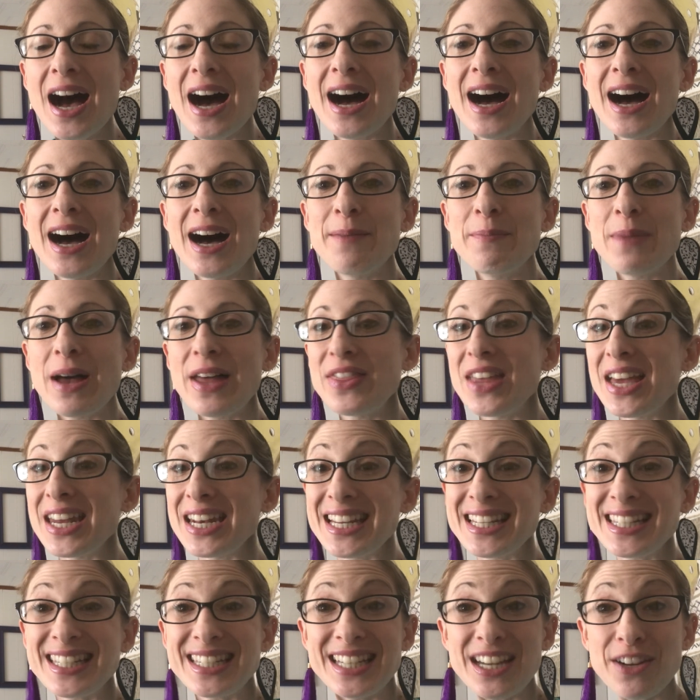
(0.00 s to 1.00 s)
that
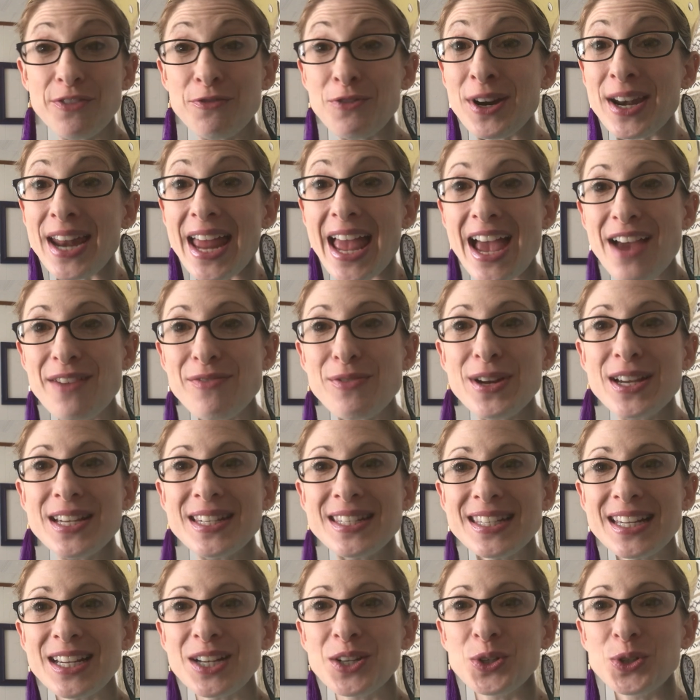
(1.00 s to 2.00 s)
is different every
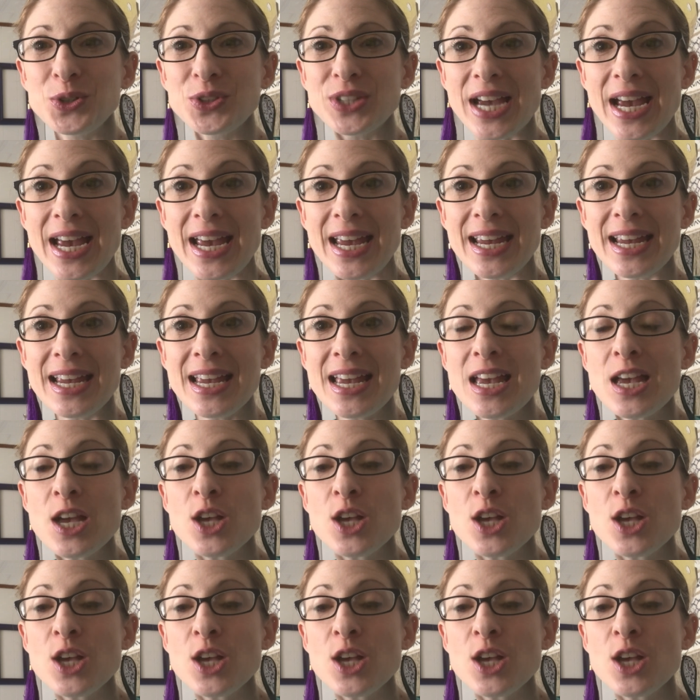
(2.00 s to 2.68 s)
single day.